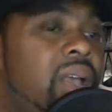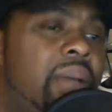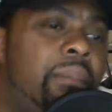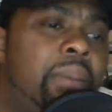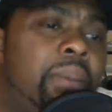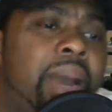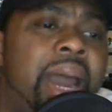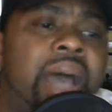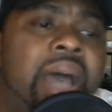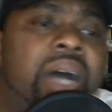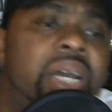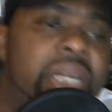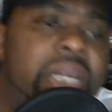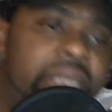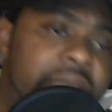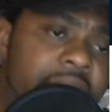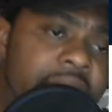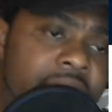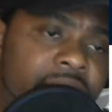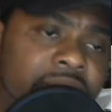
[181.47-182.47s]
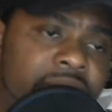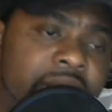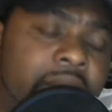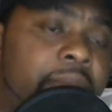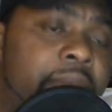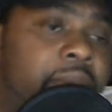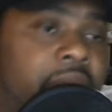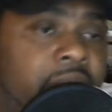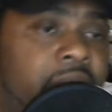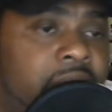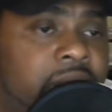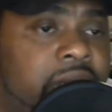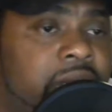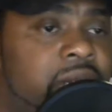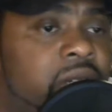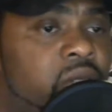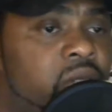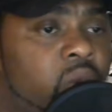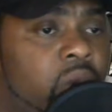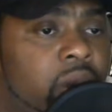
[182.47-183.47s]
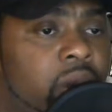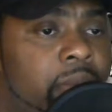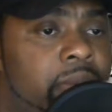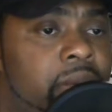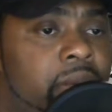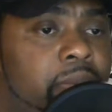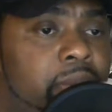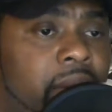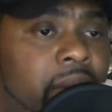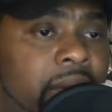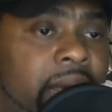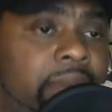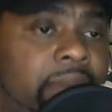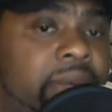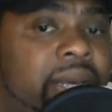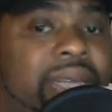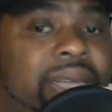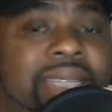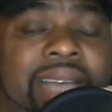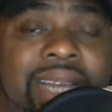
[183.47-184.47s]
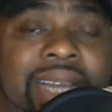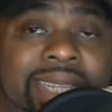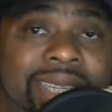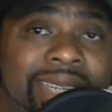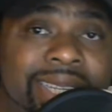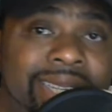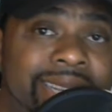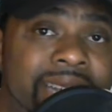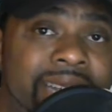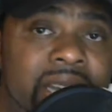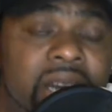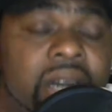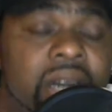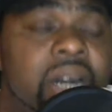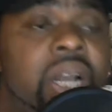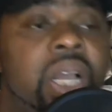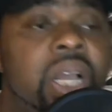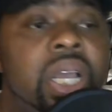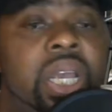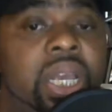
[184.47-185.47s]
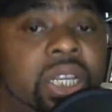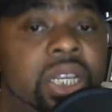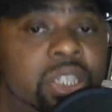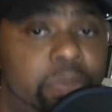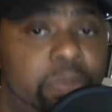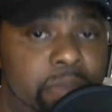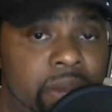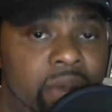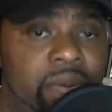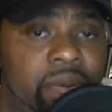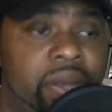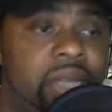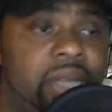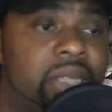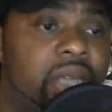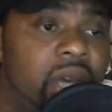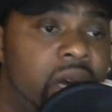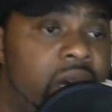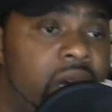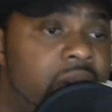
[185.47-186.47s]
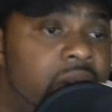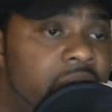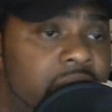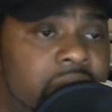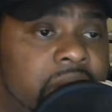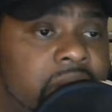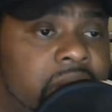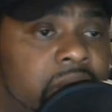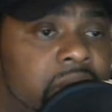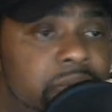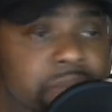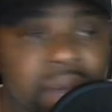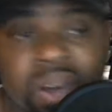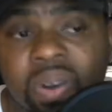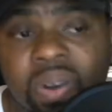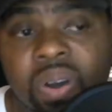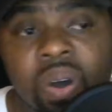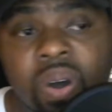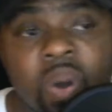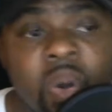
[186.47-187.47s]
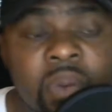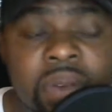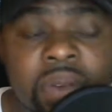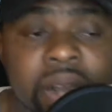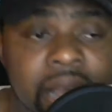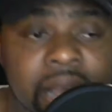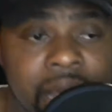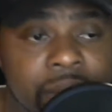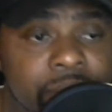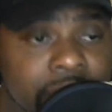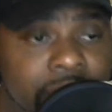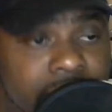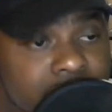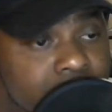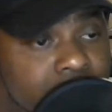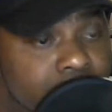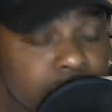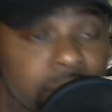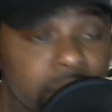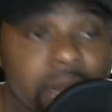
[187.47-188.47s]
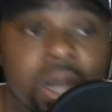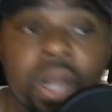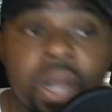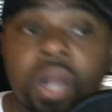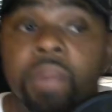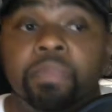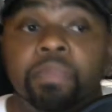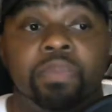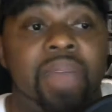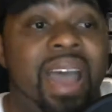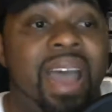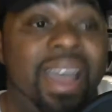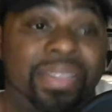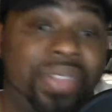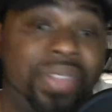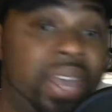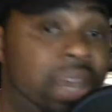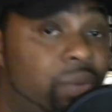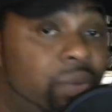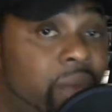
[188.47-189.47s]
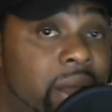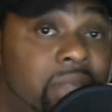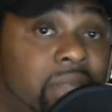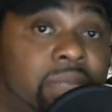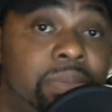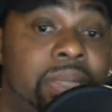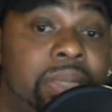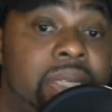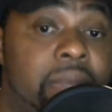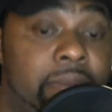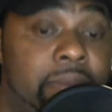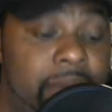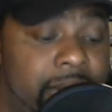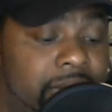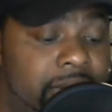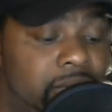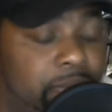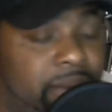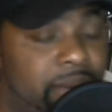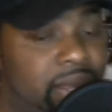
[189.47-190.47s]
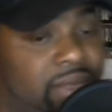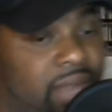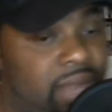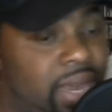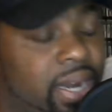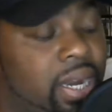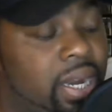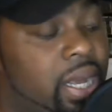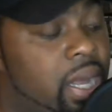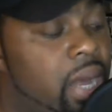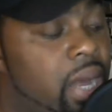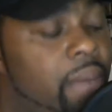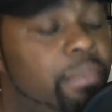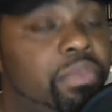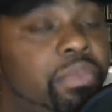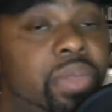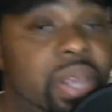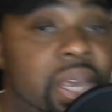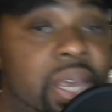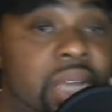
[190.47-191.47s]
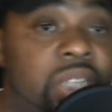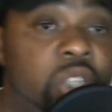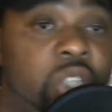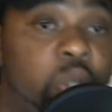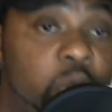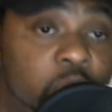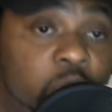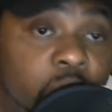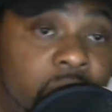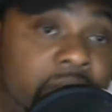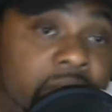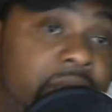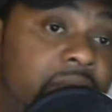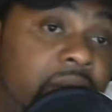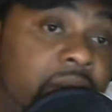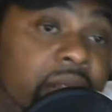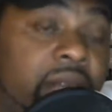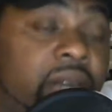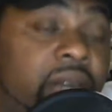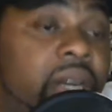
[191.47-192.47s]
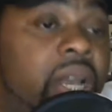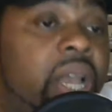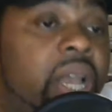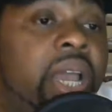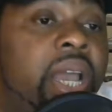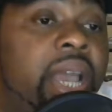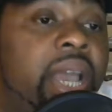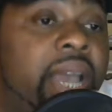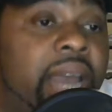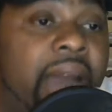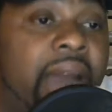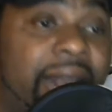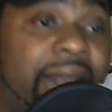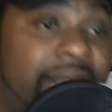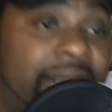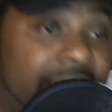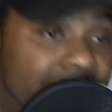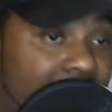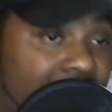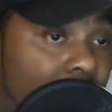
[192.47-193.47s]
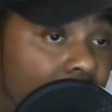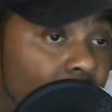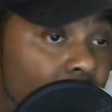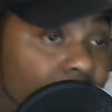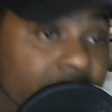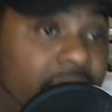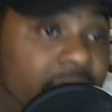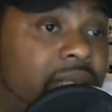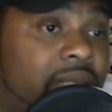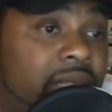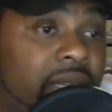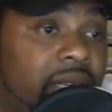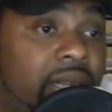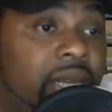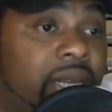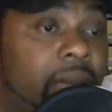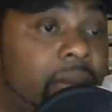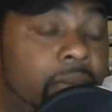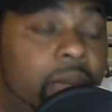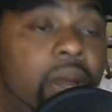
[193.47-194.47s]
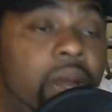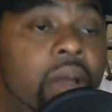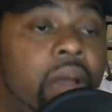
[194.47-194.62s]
but I understand if Sam Kinnerson is going to be playing because he has a year experience under his belt over Cam Ransom. But I think Ransom is the next big thing to come into Georgia Southern, and I cannot wait to see him